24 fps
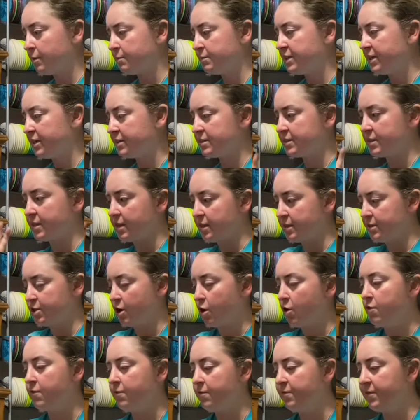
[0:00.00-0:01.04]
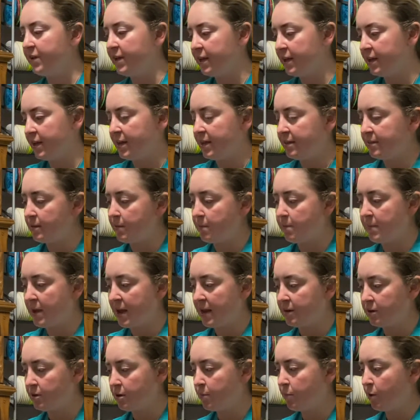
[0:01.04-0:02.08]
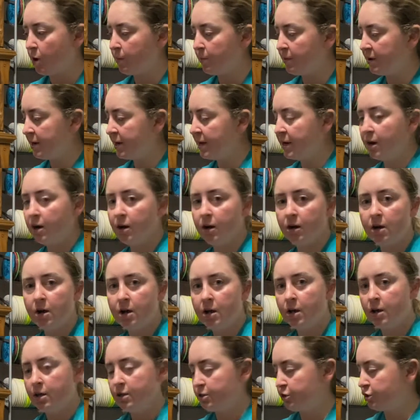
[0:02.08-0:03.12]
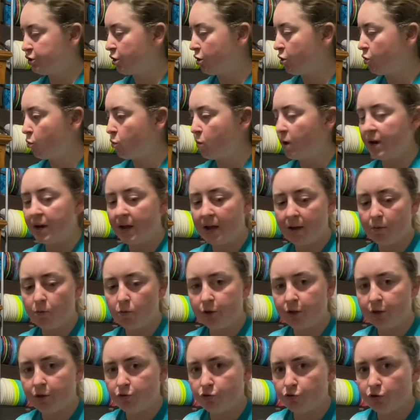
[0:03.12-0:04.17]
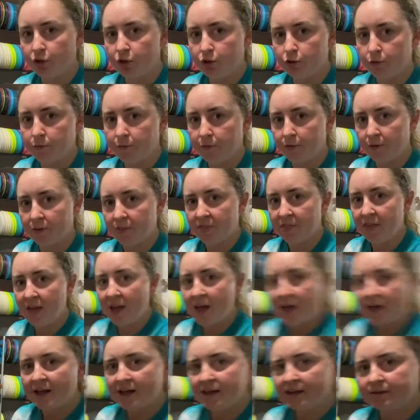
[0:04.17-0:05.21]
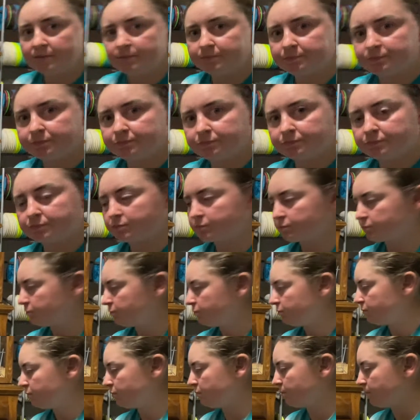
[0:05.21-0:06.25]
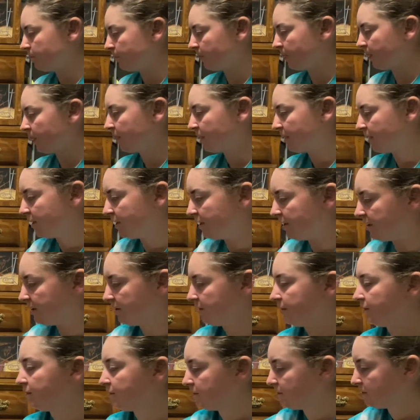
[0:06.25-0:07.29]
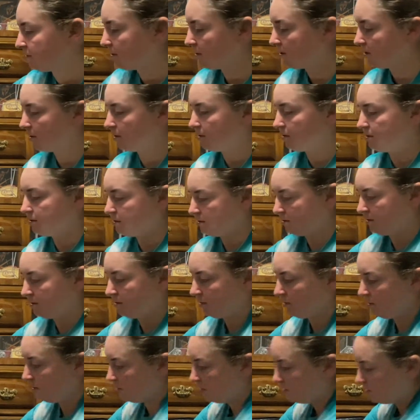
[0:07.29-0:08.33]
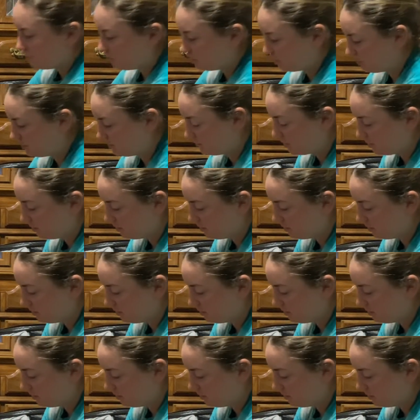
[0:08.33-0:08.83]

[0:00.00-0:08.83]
discs that don't fit in the main compartment of here. So what I will usually do for that is just